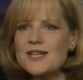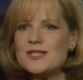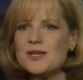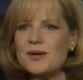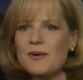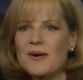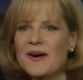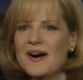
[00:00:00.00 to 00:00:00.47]

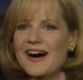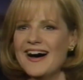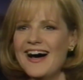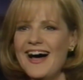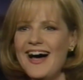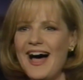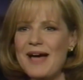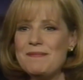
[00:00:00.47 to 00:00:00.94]
So
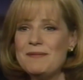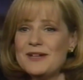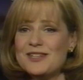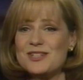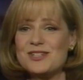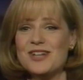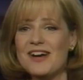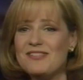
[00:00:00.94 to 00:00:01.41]
I put
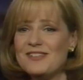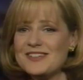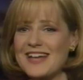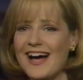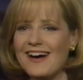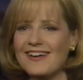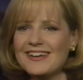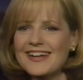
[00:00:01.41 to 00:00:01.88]
the shovel
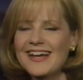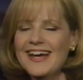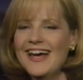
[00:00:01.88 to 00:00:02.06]
down,